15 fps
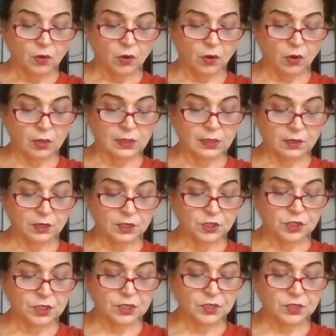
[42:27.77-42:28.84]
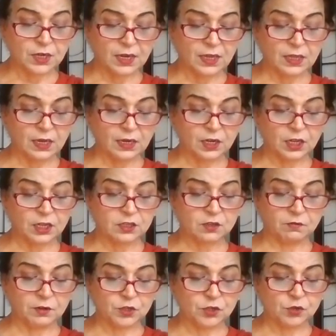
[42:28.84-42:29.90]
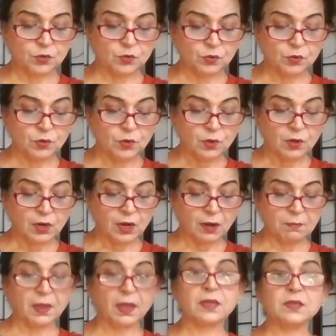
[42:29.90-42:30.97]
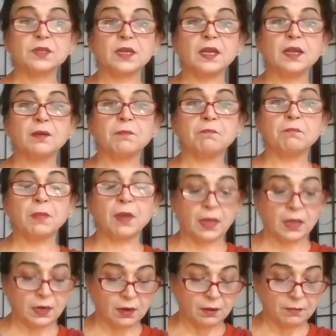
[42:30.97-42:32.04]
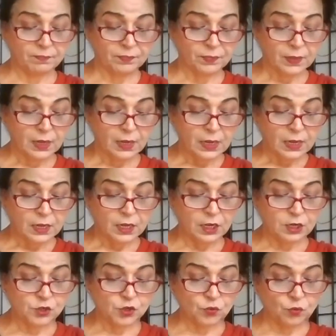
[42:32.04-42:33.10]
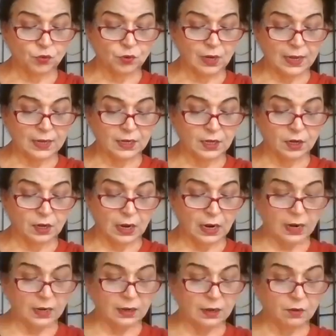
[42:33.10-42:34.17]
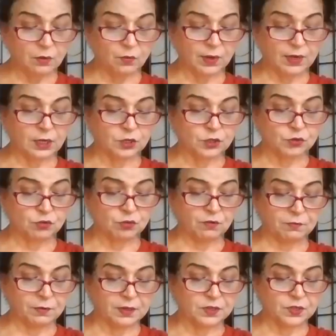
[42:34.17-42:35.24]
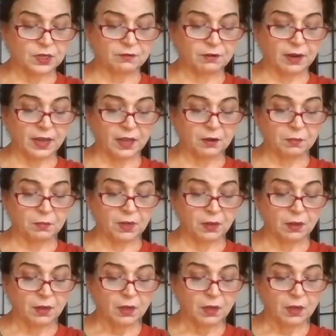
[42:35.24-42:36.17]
All the rishis say that he is Vishnu come as a man. He shone like a god when he stood facing our army.